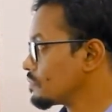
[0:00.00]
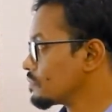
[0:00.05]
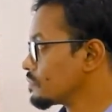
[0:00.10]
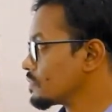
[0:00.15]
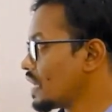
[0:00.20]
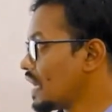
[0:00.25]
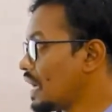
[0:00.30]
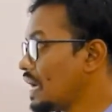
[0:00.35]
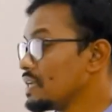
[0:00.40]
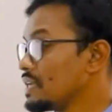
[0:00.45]

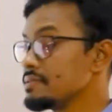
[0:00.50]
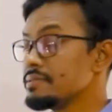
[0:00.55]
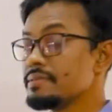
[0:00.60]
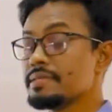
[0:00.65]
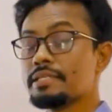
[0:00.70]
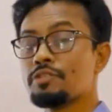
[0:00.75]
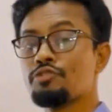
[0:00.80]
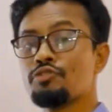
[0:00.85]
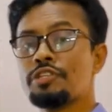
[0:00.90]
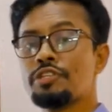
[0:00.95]

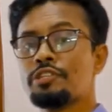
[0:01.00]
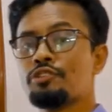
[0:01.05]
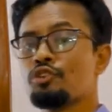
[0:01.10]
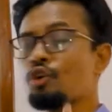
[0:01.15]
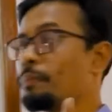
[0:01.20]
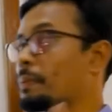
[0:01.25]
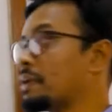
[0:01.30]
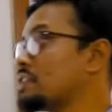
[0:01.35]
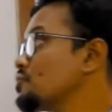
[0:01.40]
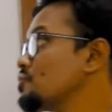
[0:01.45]
Unsaturated
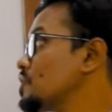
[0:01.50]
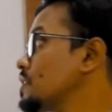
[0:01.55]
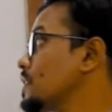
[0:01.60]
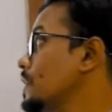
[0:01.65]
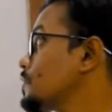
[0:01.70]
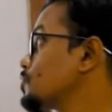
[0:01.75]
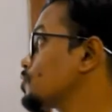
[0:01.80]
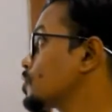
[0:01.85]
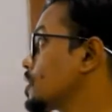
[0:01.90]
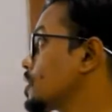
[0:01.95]
open chain
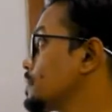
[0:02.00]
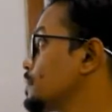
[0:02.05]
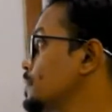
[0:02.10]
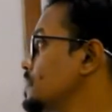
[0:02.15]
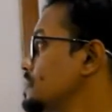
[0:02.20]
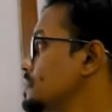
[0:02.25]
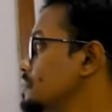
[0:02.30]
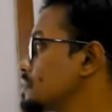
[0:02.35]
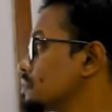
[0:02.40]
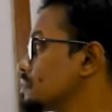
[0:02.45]

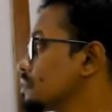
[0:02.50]
hydrocarbons